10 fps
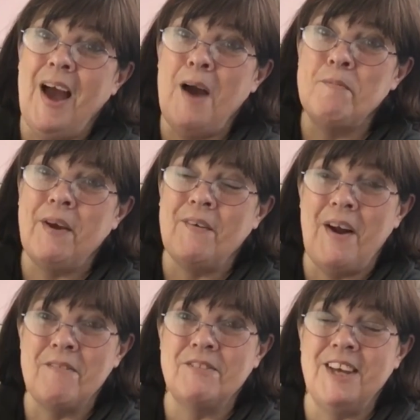happy
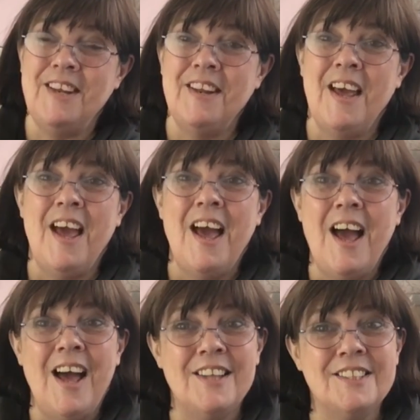crafting
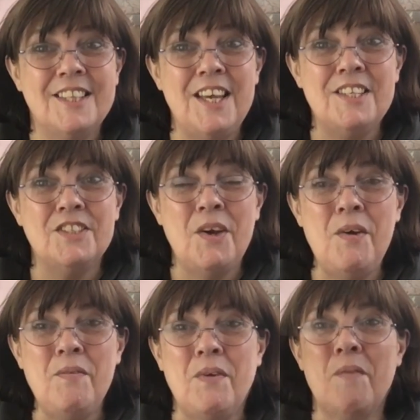and see you soon.